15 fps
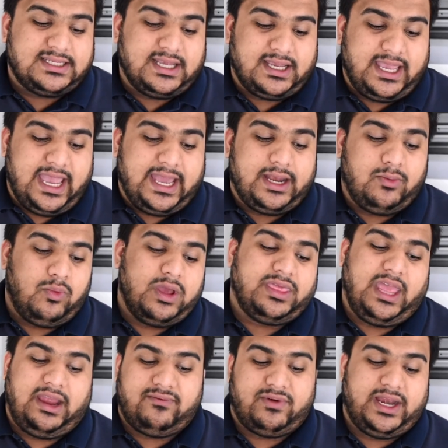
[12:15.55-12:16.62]
again, with
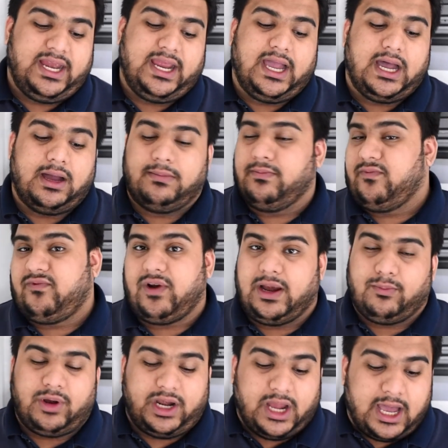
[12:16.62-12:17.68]
every
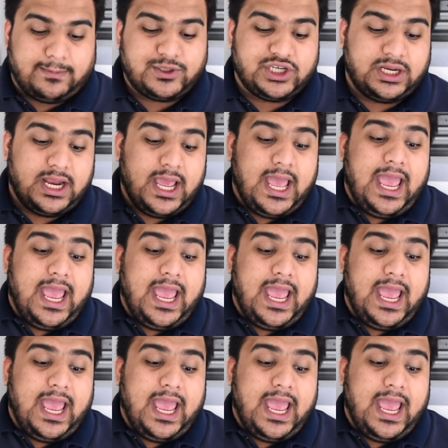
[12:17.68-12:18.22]
frame rate option.